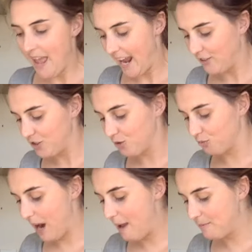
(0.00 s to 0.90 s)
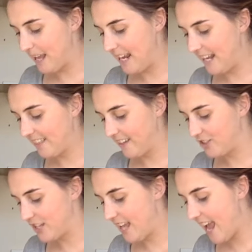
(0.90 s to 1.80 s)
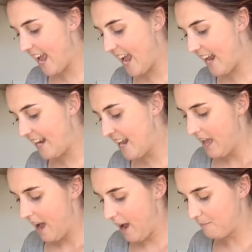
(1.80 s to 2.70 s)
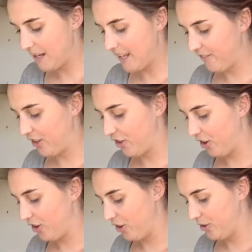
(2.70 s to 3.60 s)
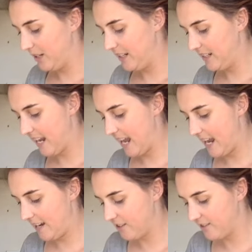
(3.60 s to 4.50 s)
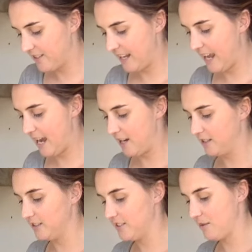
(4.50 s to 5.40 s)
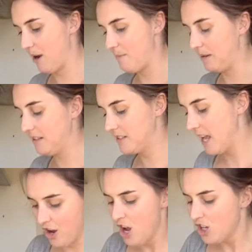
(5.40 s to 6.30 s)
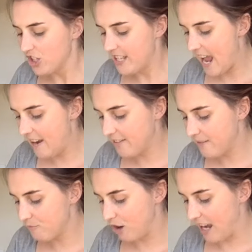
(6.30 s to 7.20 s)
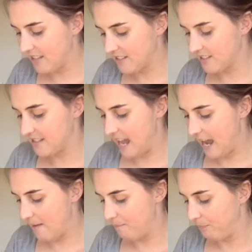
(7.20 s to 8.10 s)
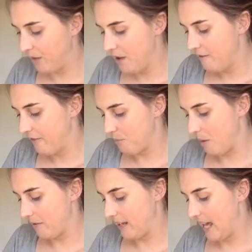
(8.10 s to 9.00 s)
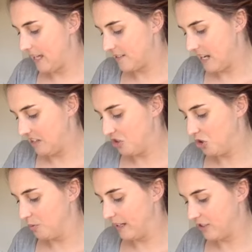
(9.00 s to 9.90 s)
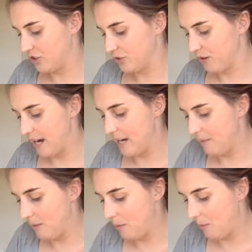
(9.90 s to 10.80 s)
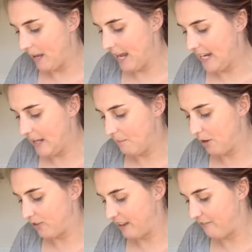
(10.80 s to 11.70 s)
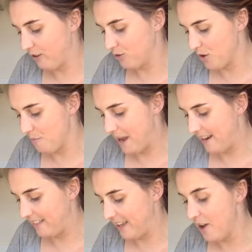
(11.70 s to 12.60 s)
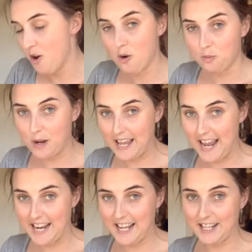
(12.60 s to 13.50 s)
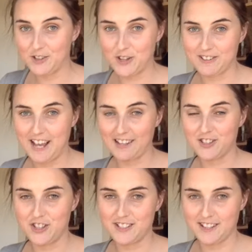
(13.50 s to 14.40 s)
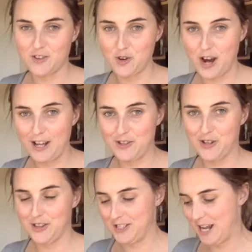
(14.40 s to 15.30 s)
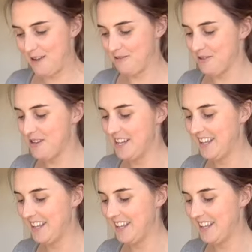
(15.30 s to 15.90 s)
and she grabs at anything she can. I'm going to give it a go and see what happens. She's had some rusks for probably the last like 2 weeks just randomly when we're eating because I feel so bad that we're eating and she sits in her high chair at the table